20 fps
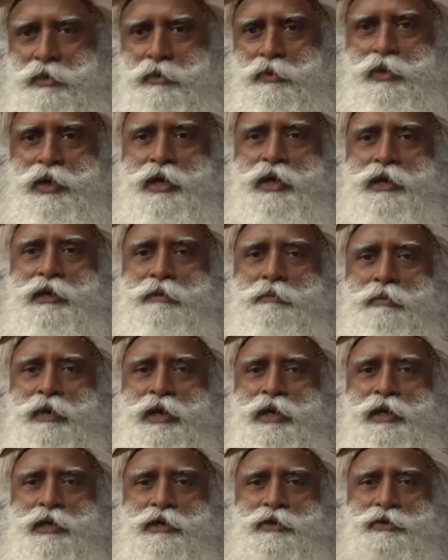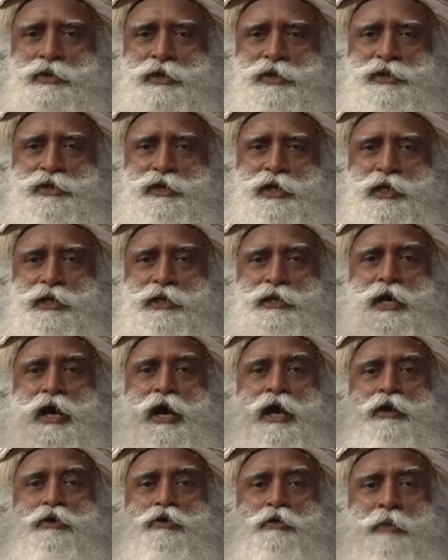we can make it reach the
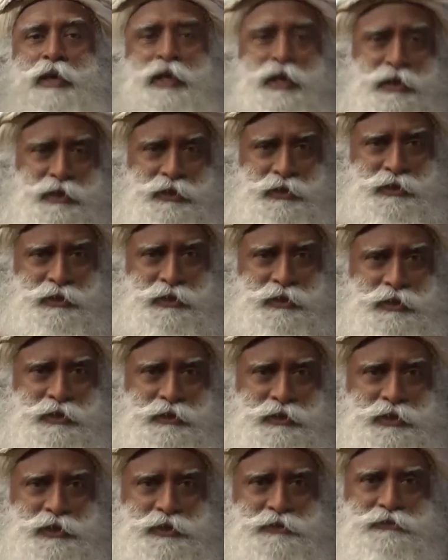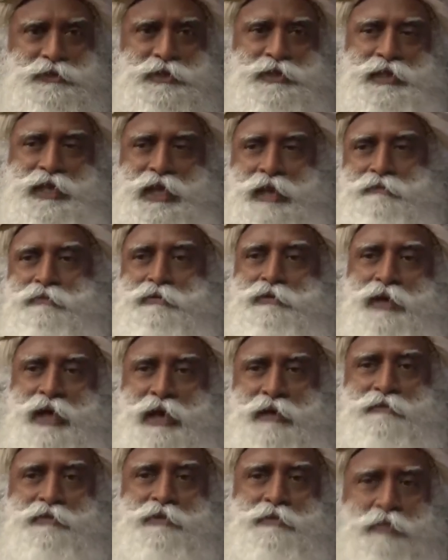entire humanity. This was never ever